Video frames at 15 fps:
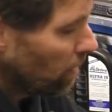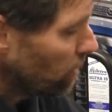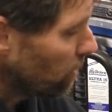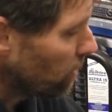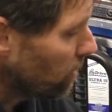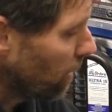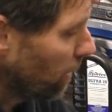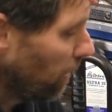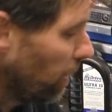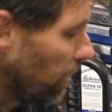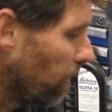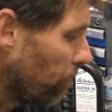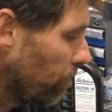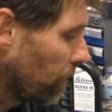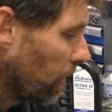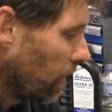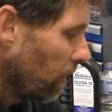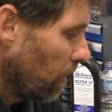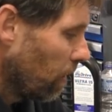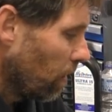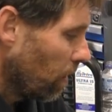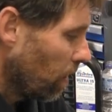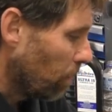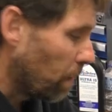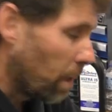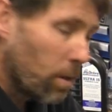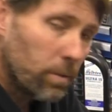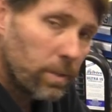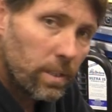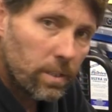Then just snugging it up. I'm
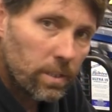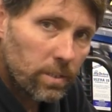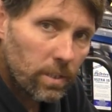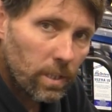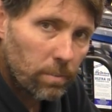holding this